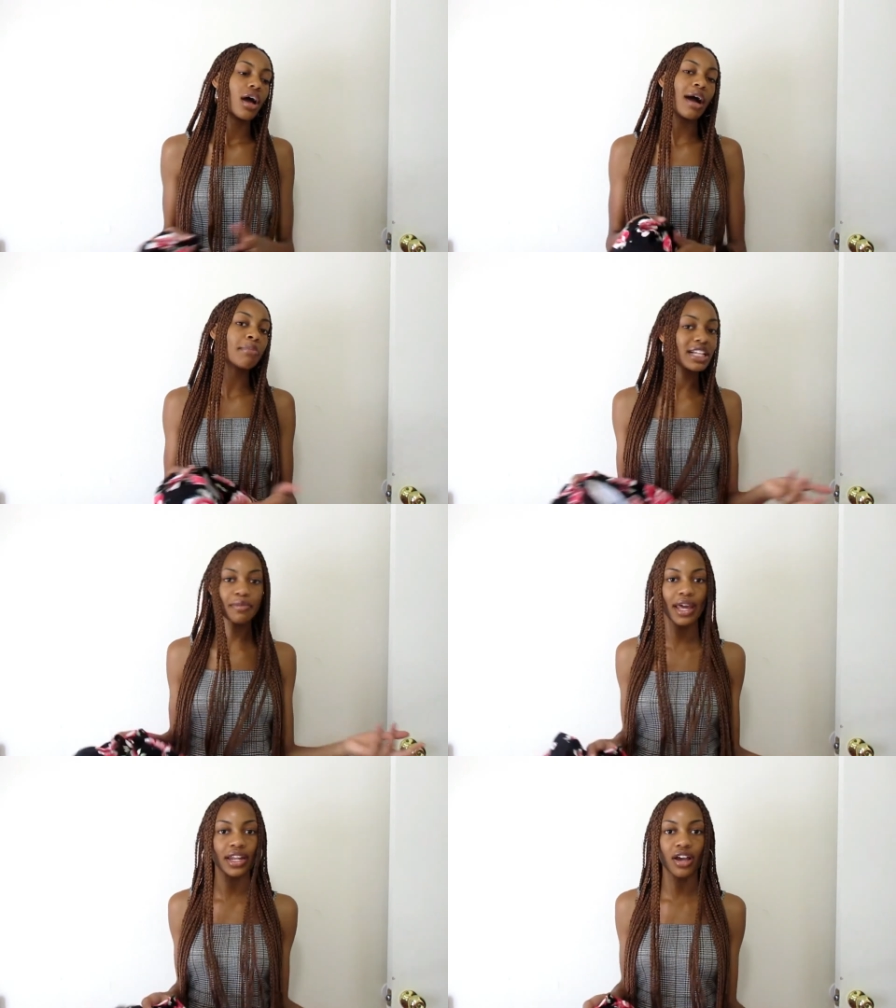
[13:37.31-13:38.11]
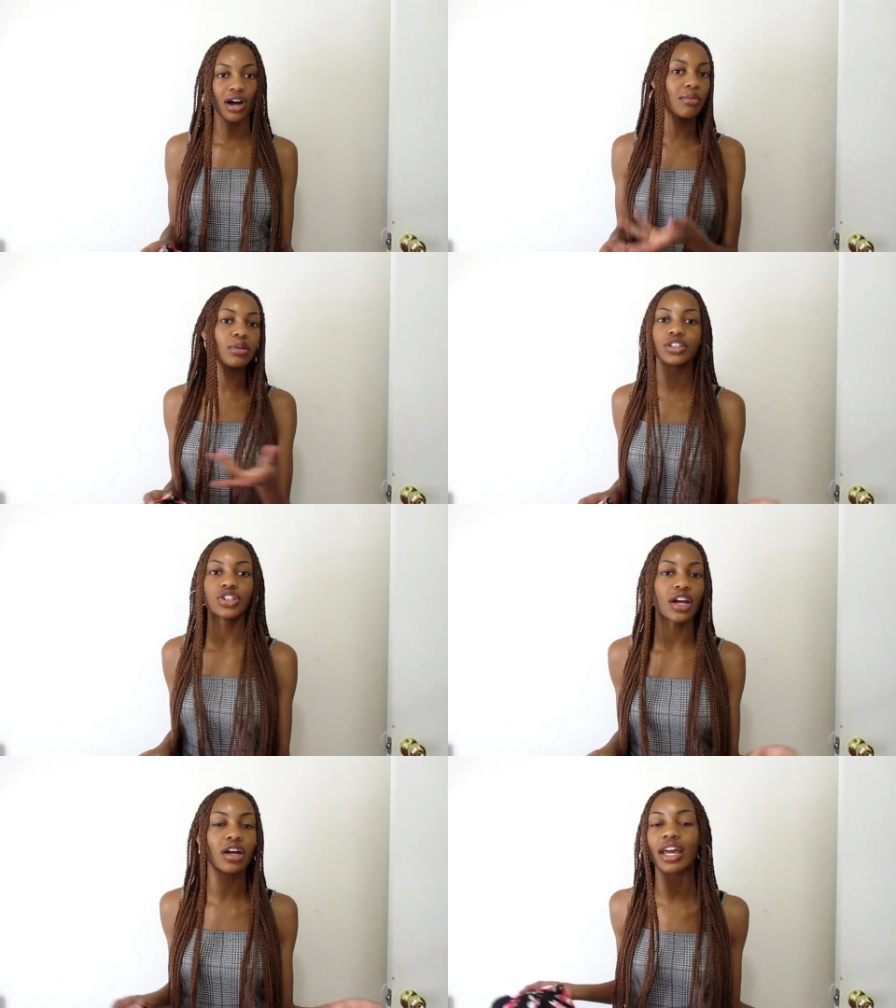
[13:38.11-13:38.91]
I'm clickbaiting y'all. I'm only
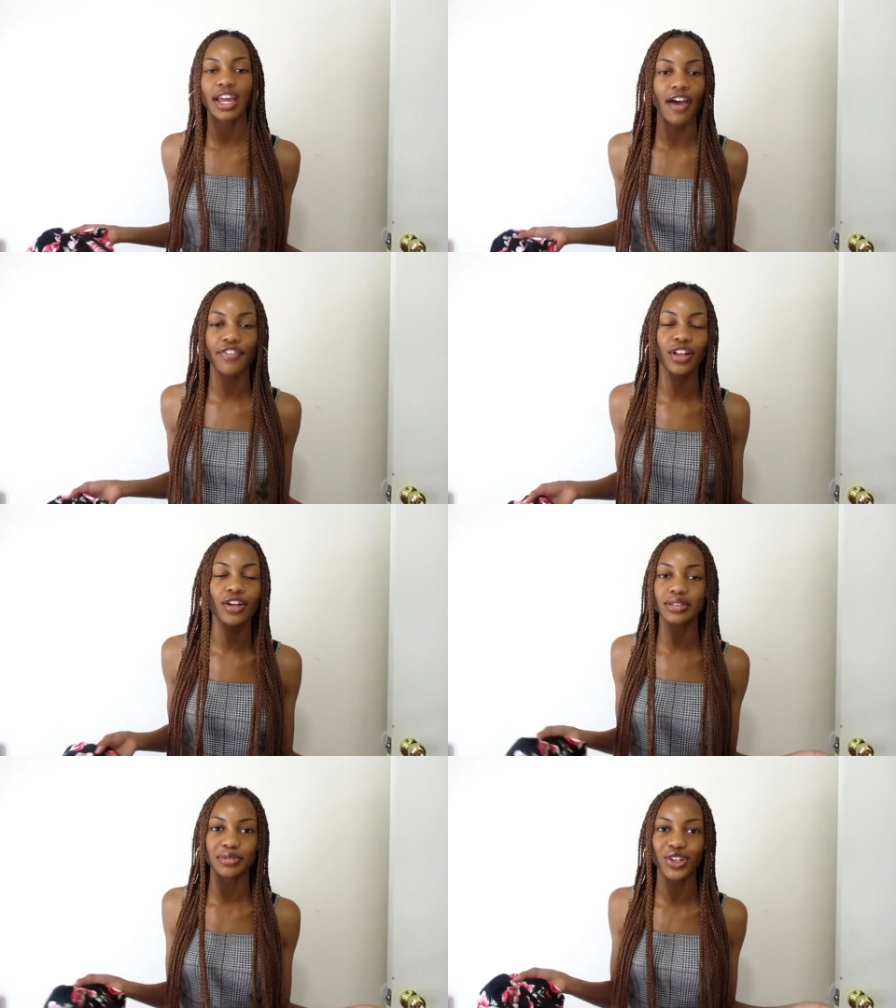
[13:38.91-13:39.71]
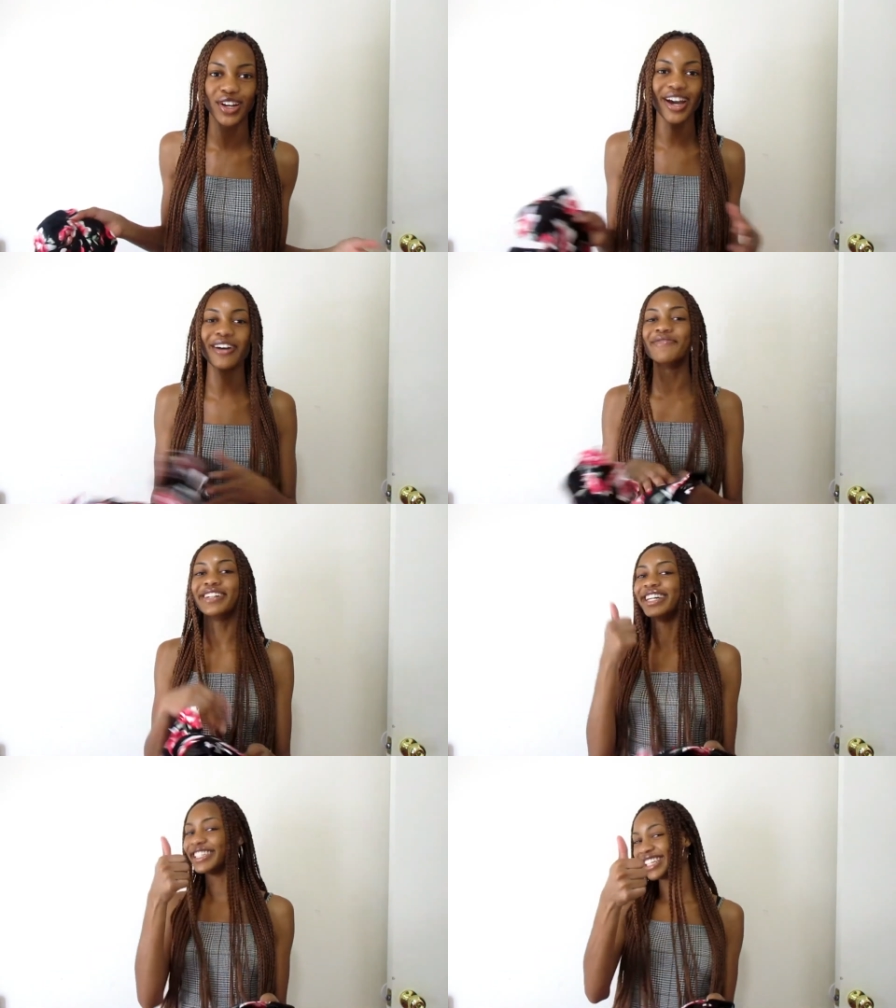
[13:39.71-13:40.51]
trying on like half the clothes I'm showing y'all,
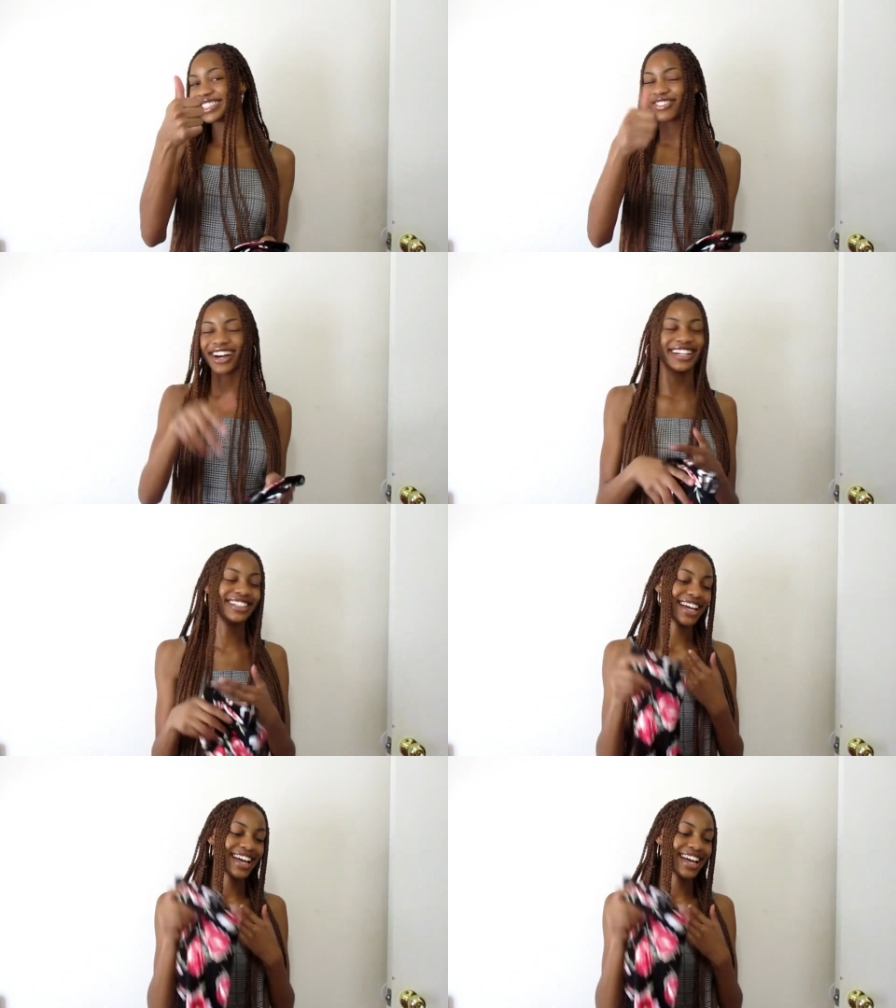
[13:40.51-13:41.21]
but it's fine.